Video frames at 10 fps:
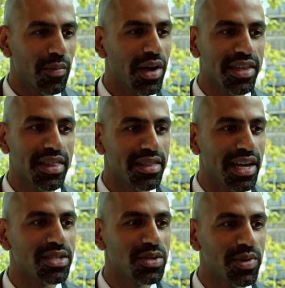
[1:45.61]
I think
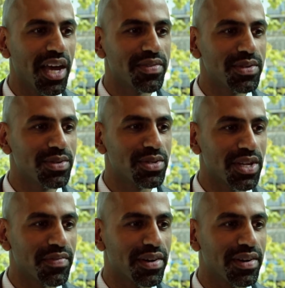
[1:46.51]
that too, we have to
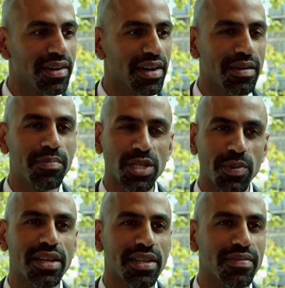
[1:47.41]
shift our
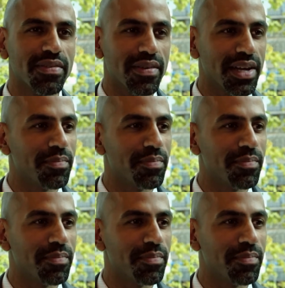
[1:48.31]
perspective, right?